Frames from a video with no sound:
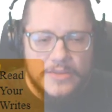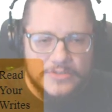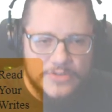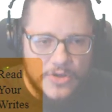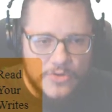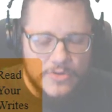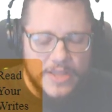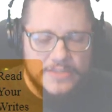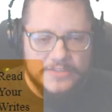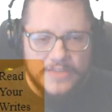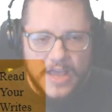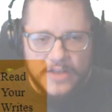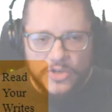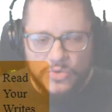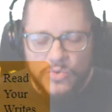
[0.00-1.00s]
So it's
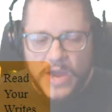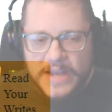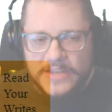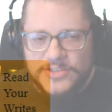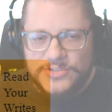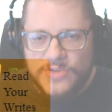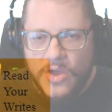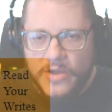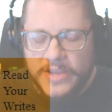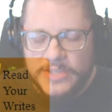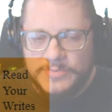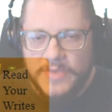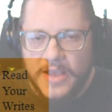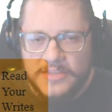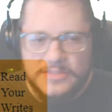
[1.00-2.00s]
not quite as strong
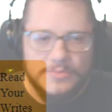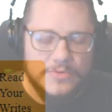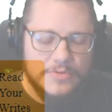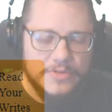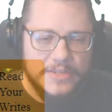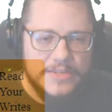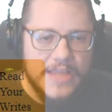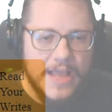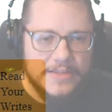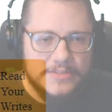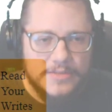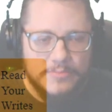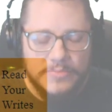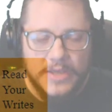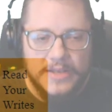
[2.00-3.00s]
as possible
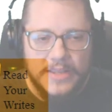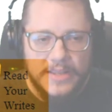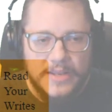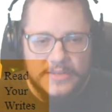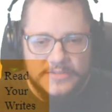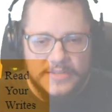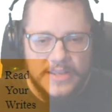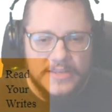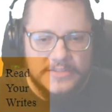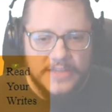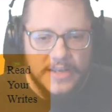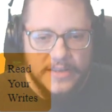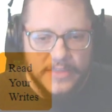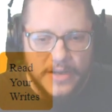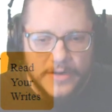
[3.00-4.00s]
yet, but it is
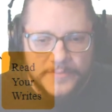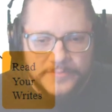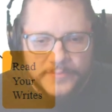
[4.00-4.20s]
getting there.